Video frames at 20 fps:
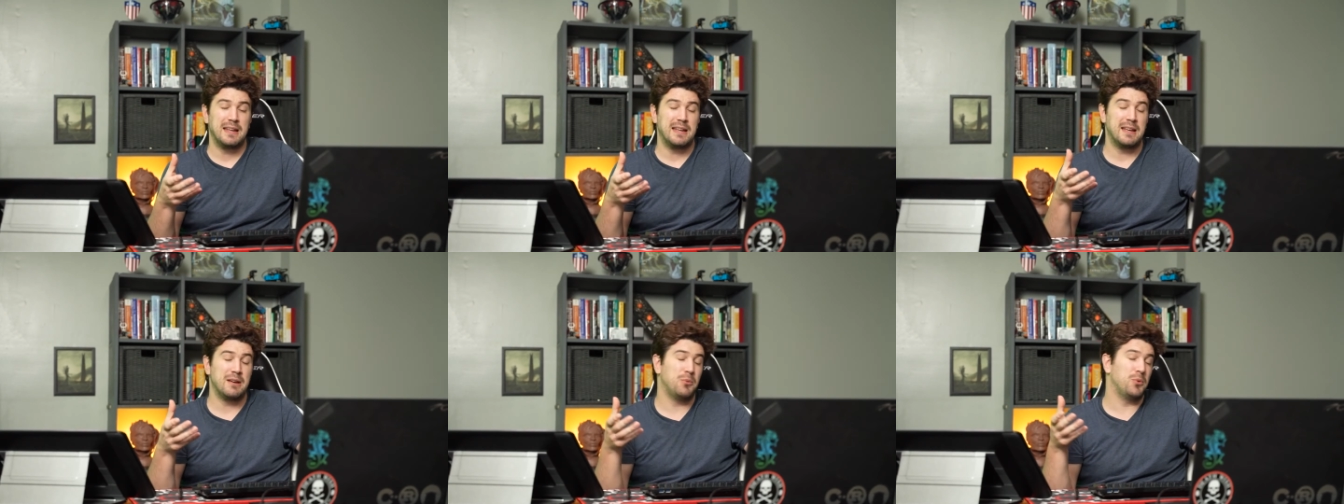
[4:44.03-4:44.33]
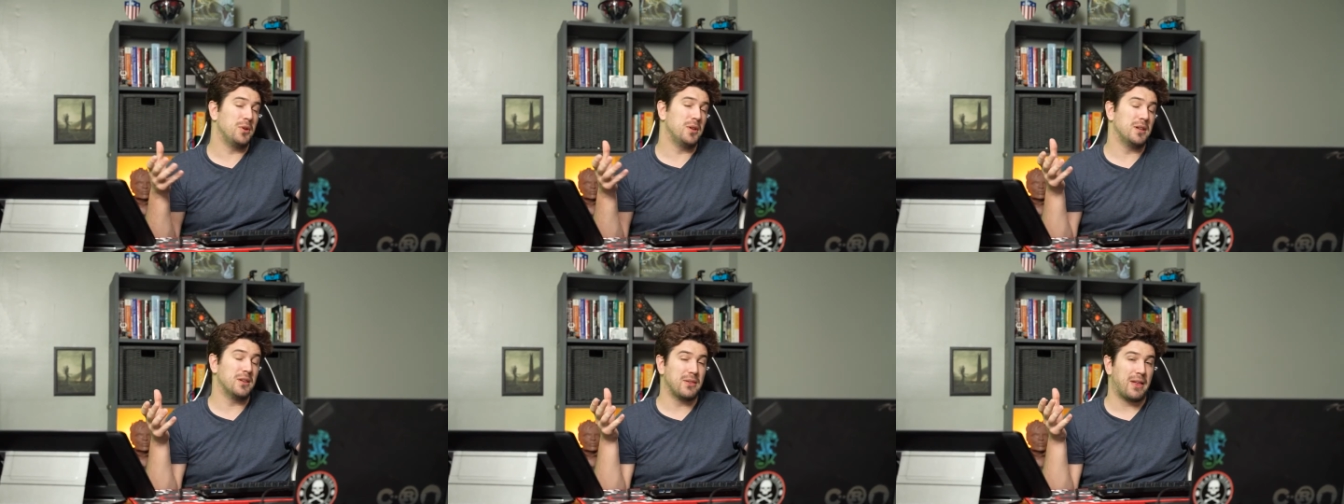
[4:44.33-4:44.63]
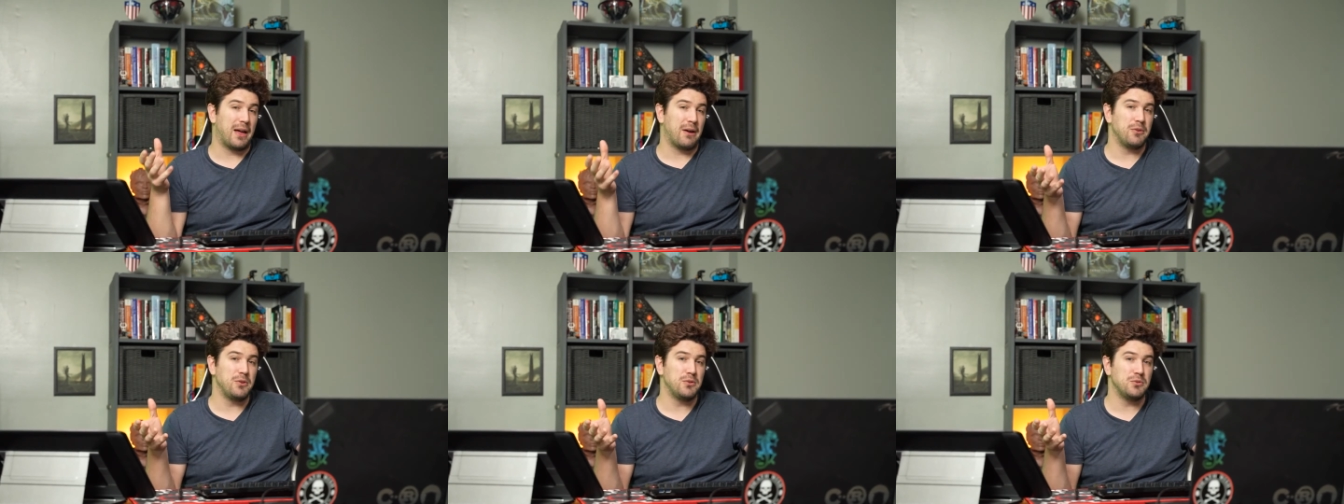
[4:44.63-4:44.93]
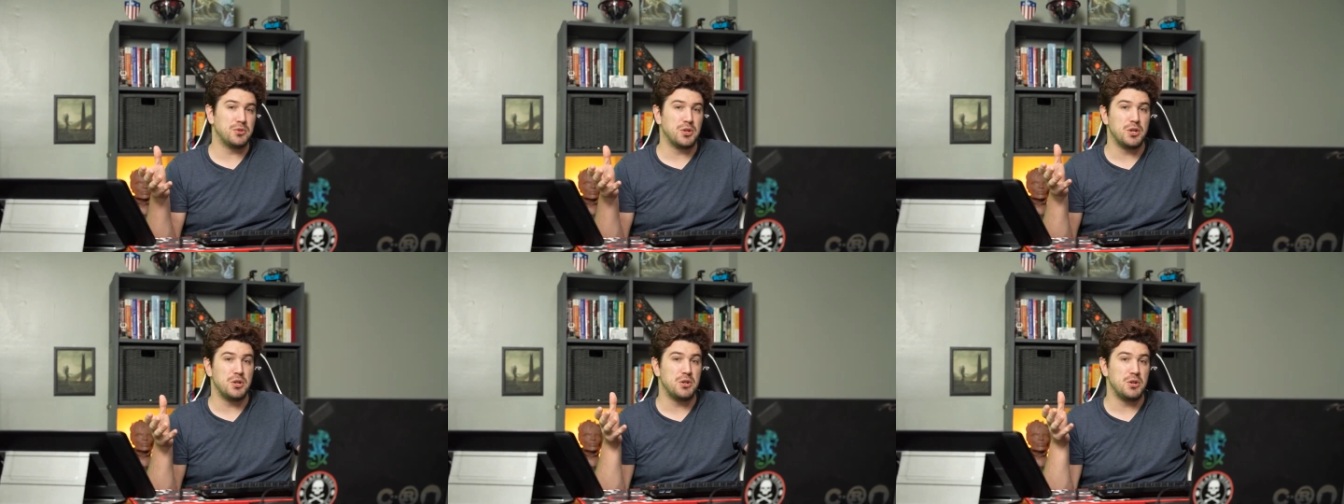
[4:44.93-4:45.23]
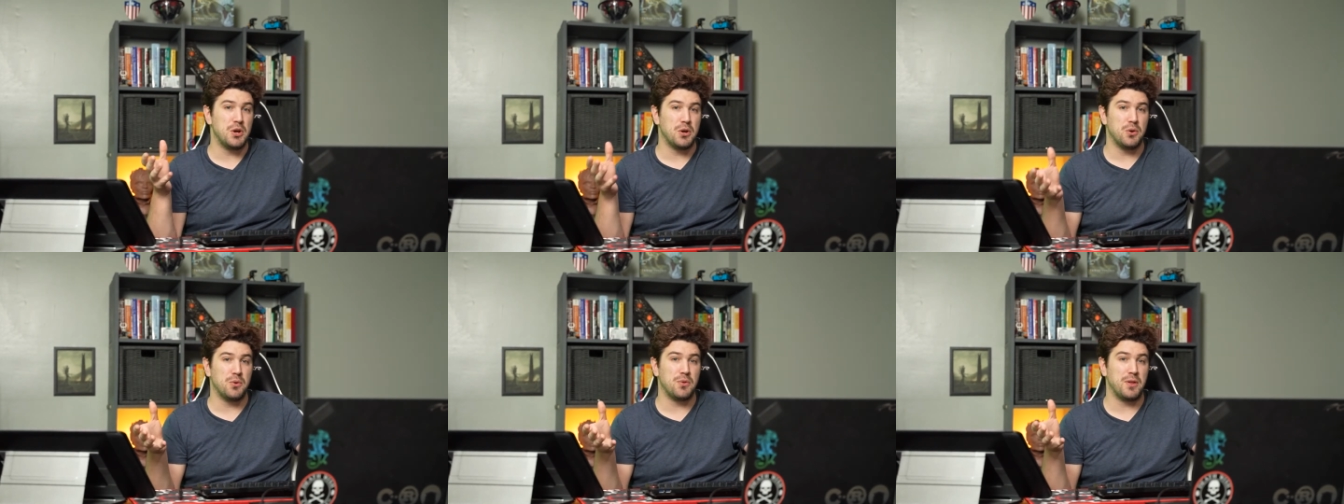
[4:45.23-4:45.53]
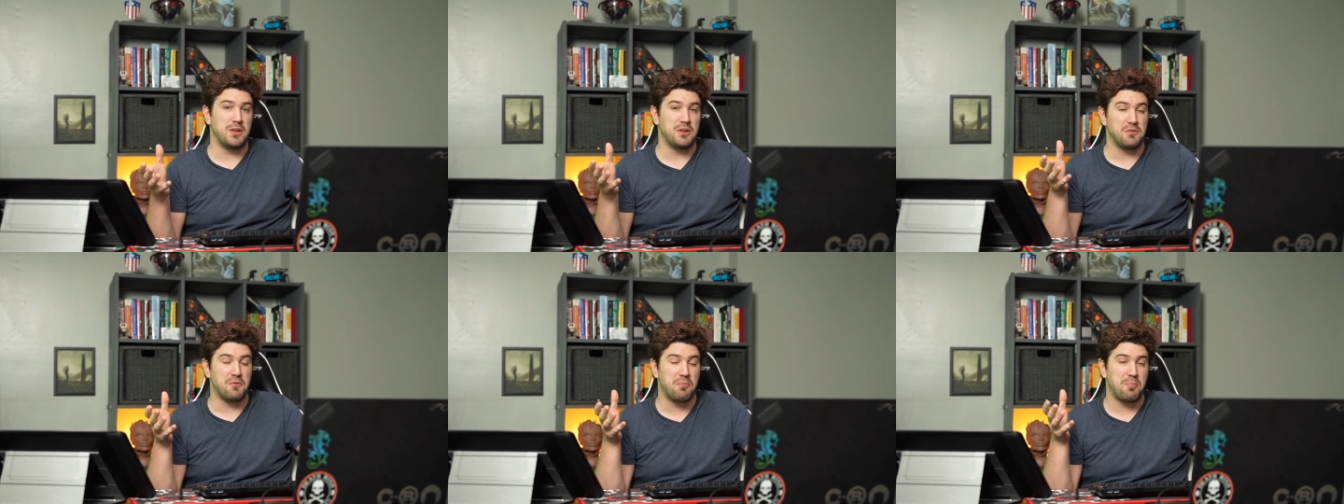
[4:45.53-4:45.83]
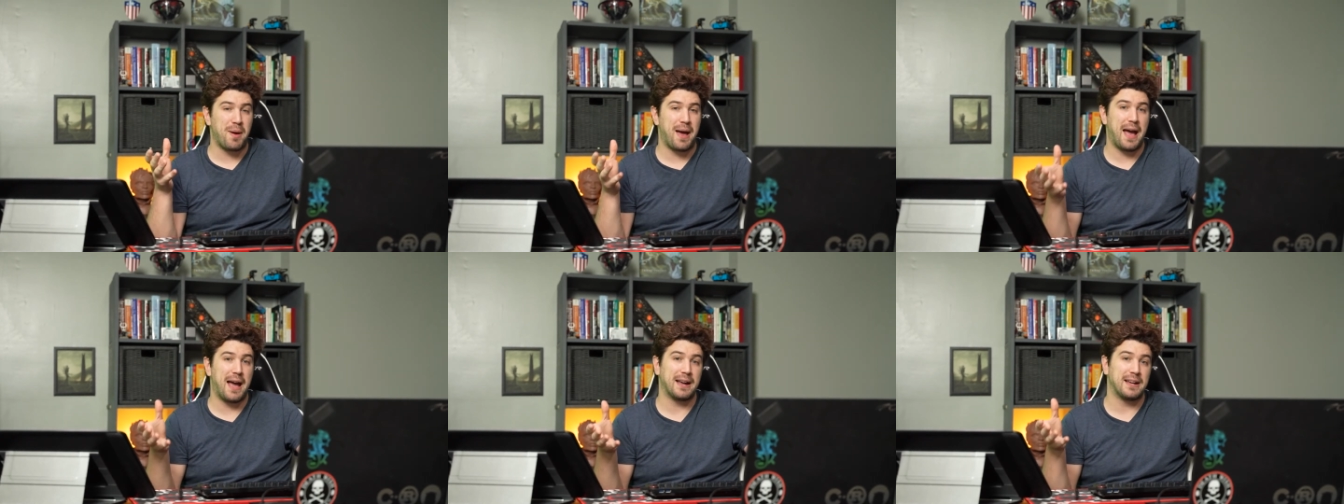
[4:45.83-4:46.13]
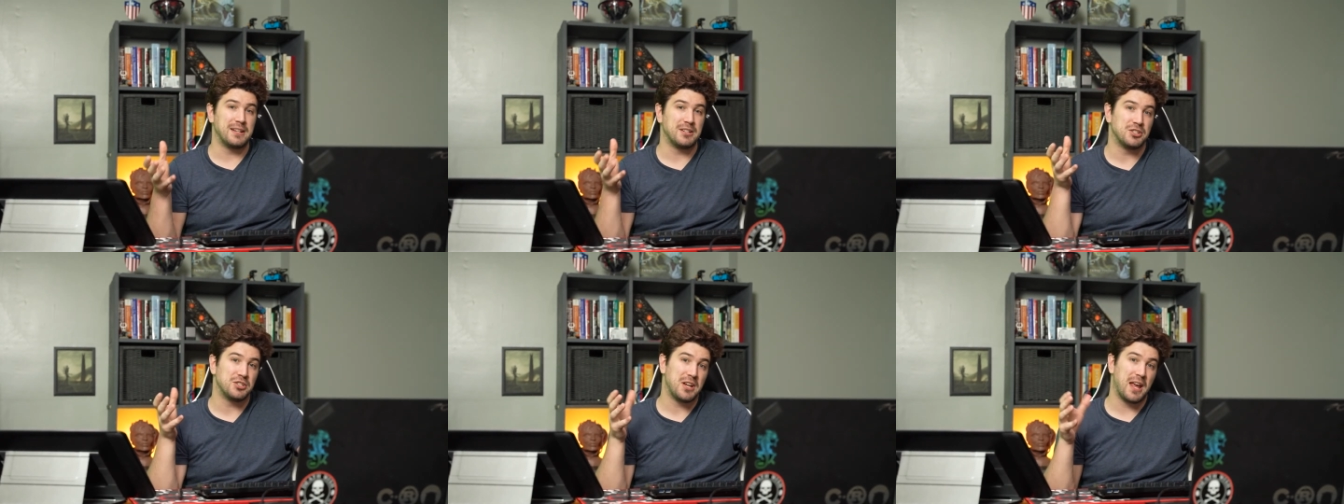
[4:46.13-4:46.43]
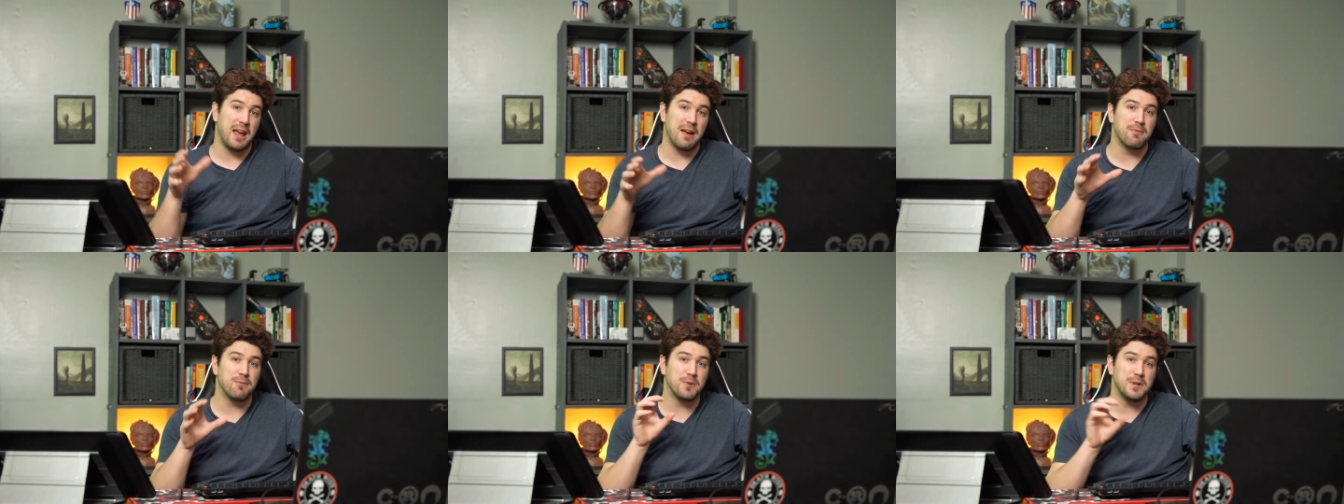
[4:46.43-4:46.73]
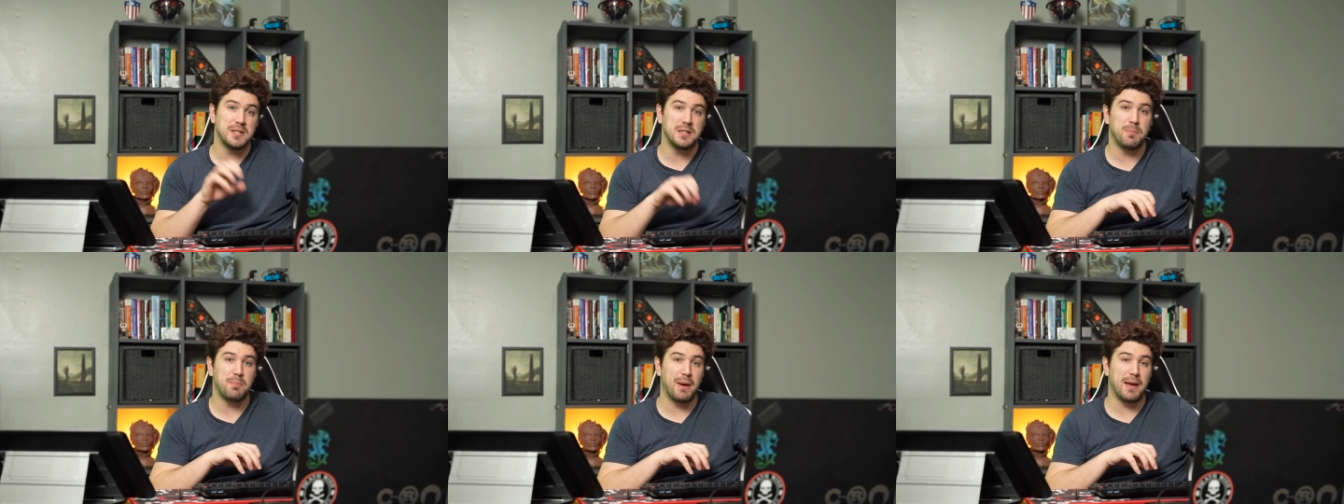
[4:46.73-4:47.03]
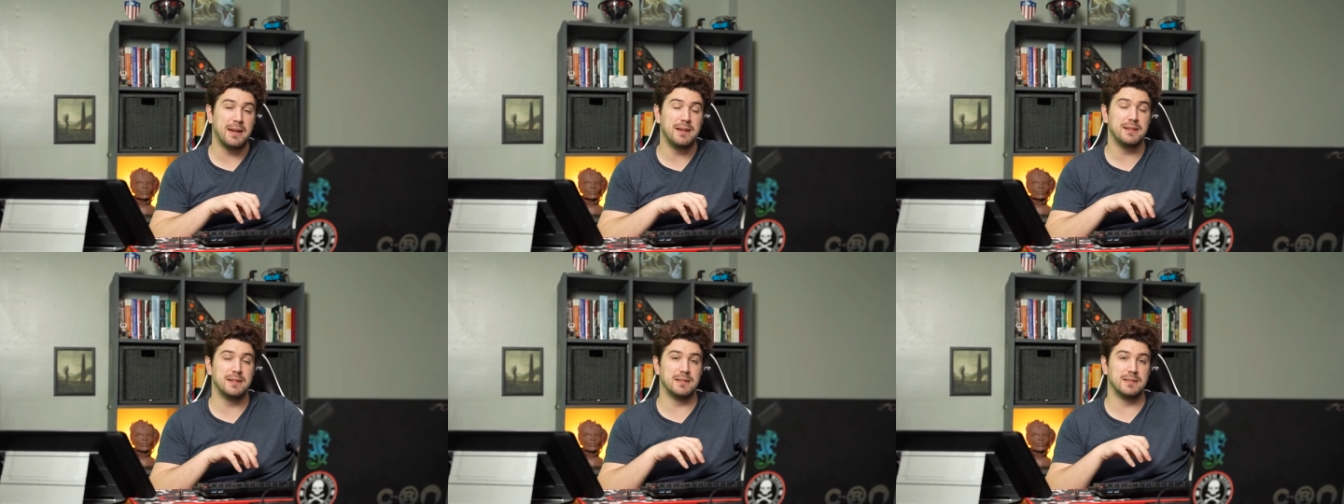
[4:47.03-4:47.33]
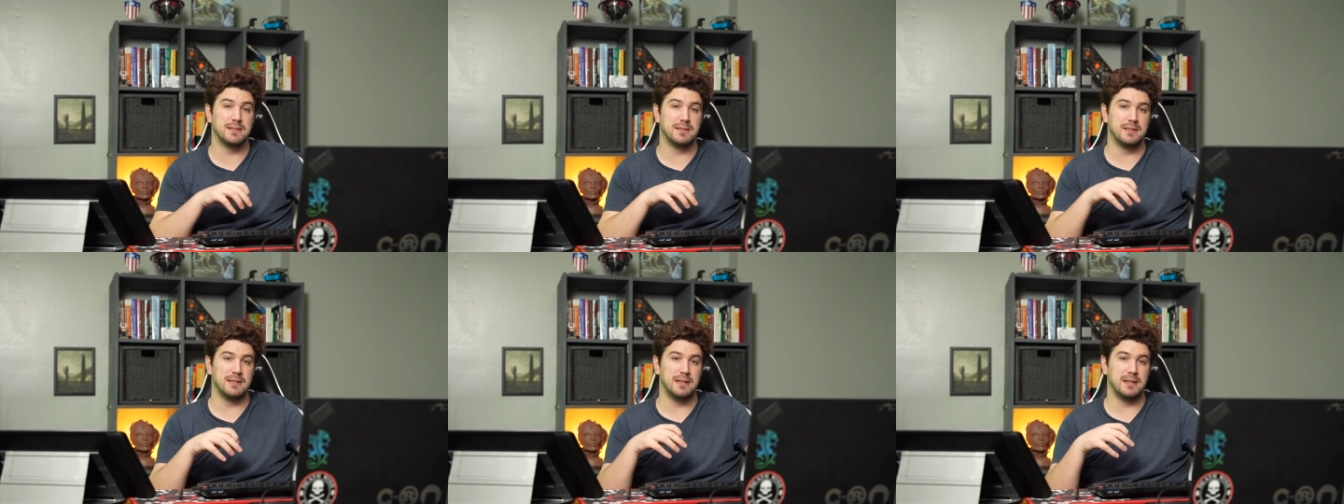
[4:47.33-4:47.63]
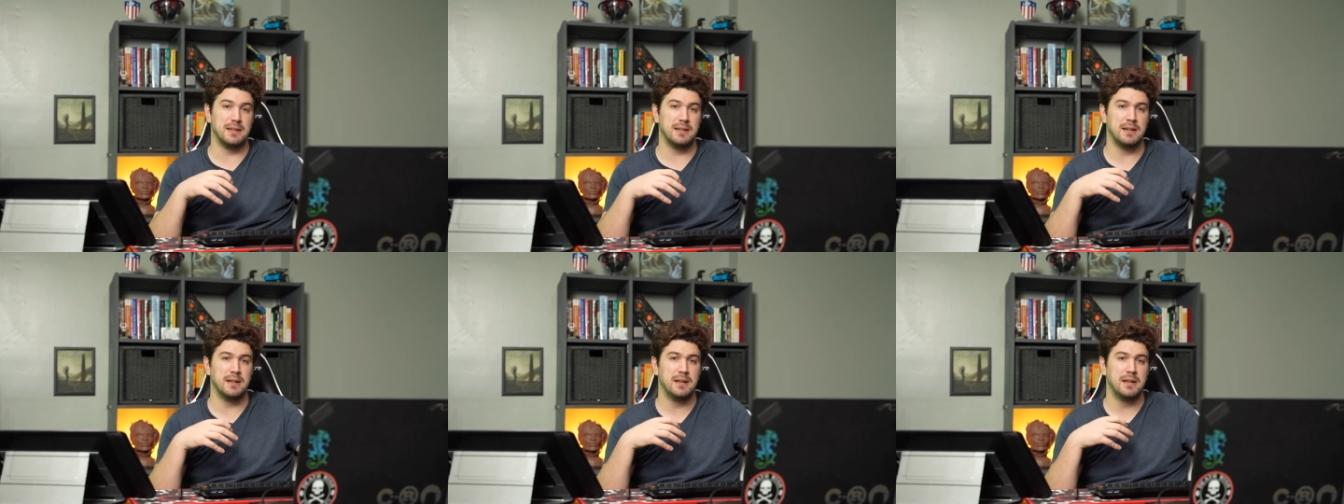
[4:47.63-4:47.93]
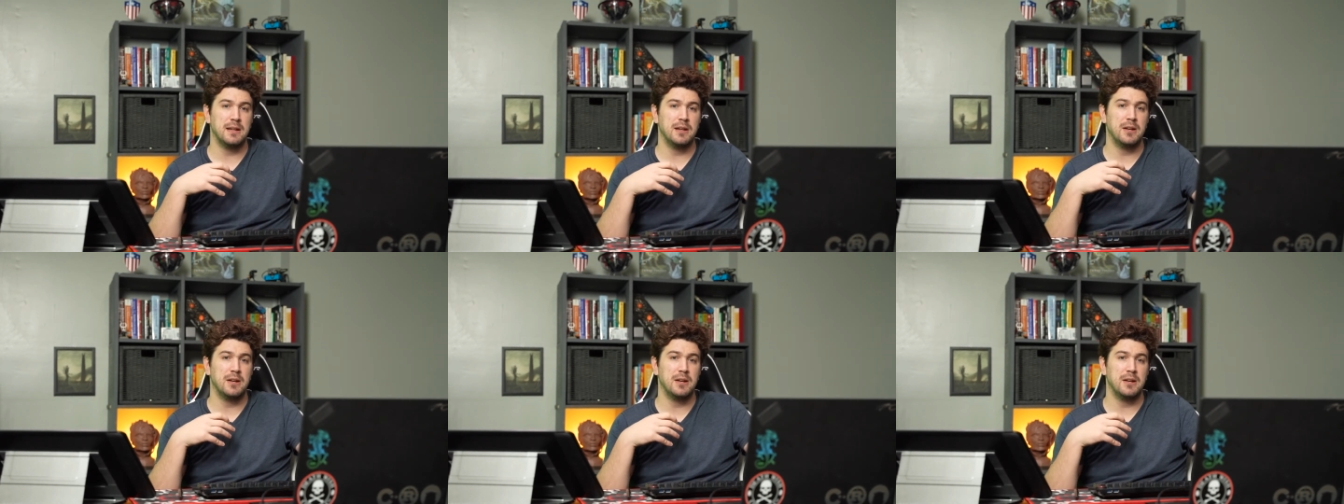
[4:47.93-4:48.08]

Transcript: it will allow you to know that you've packaged every dependency